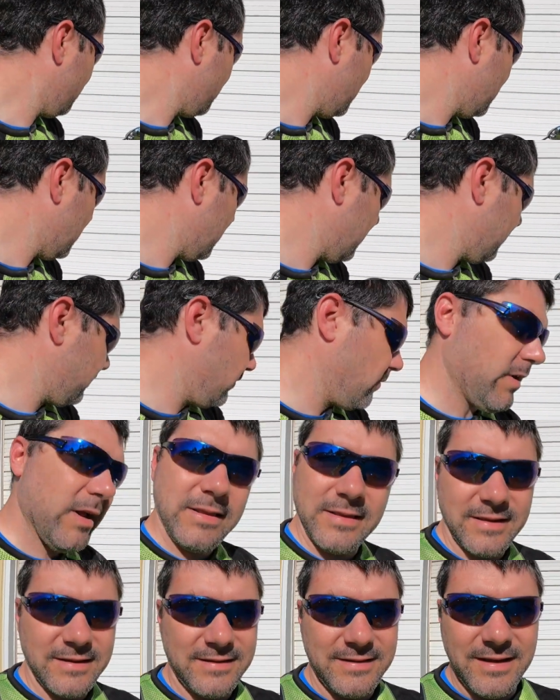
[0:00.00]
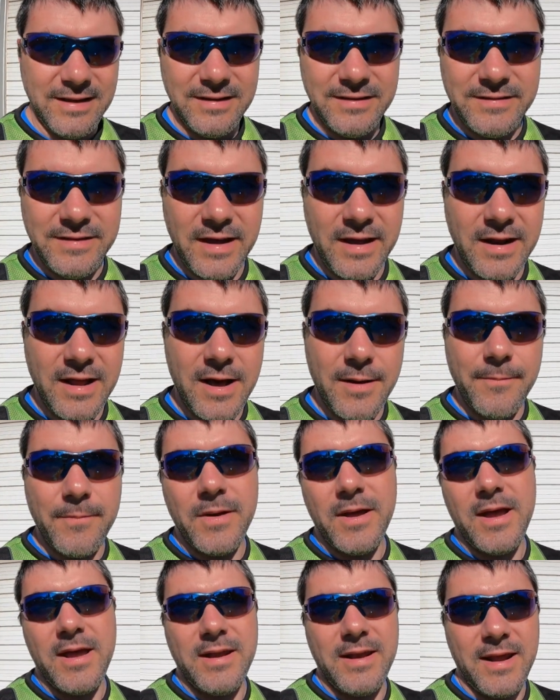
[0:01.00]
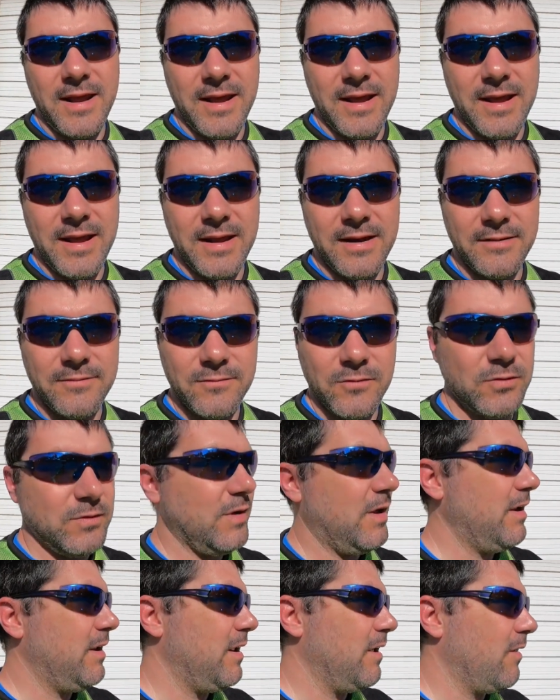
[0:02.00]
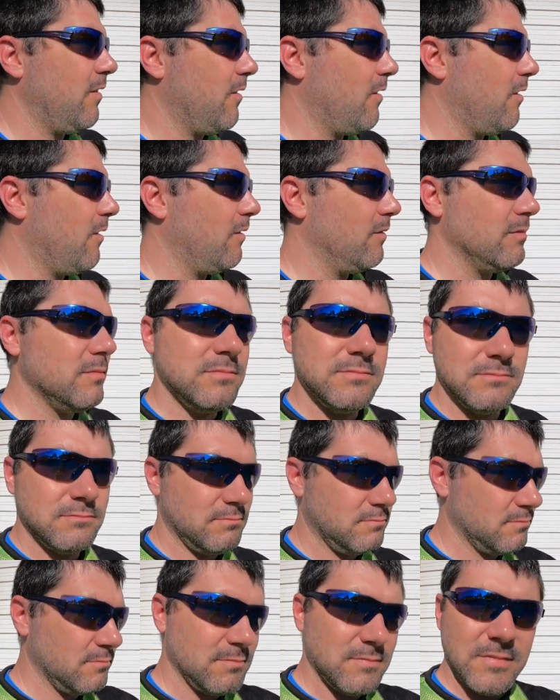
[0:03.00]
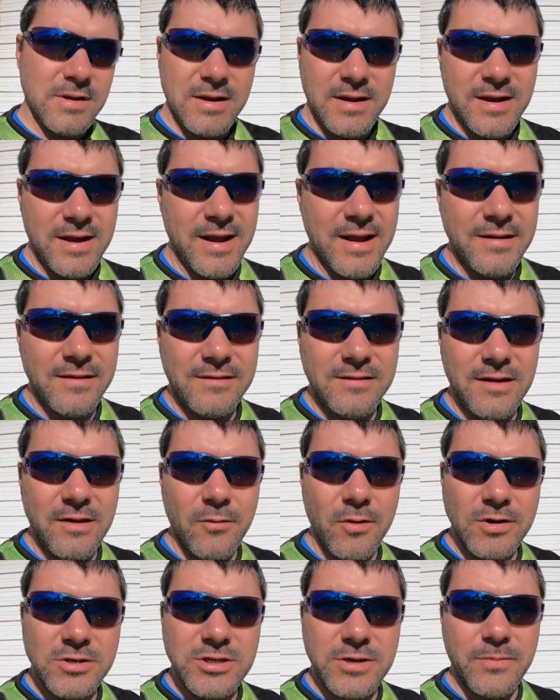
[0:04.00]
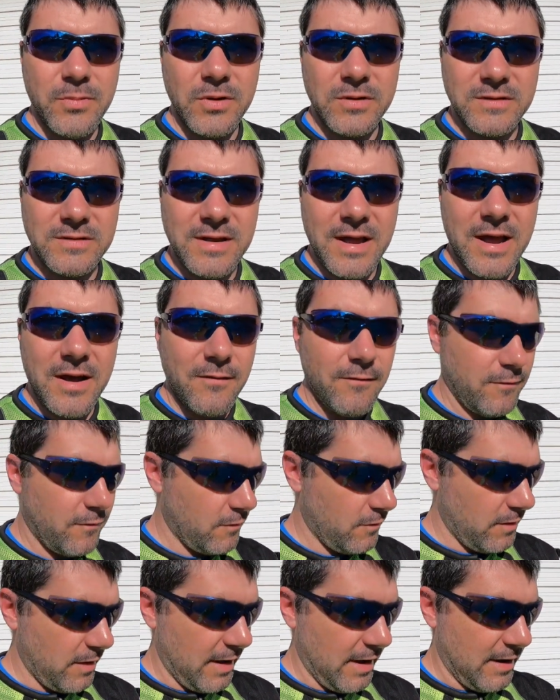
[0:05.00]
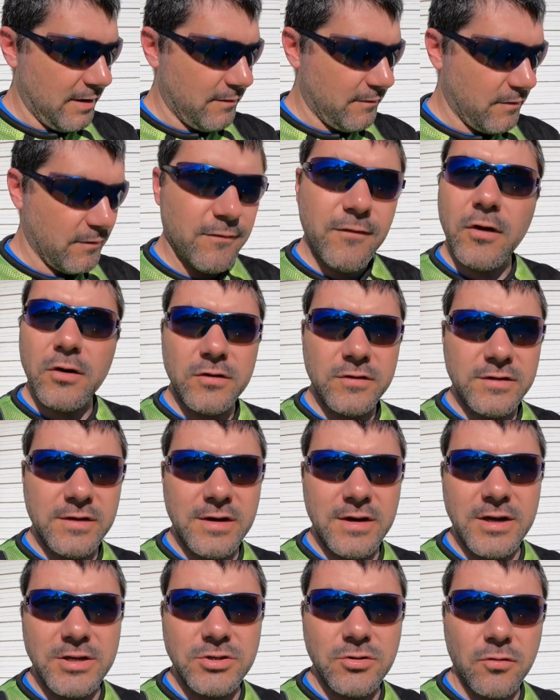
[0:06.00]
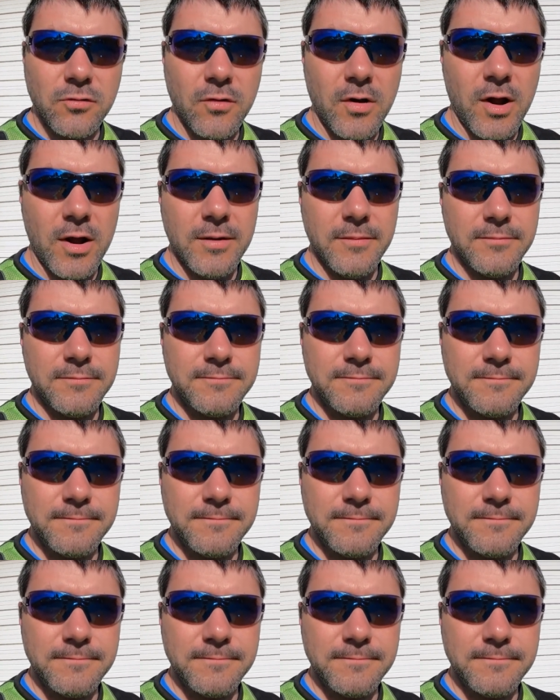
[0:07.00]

But we'll get this thing set up and then we'll take you along and see what she puts down for that first initial run.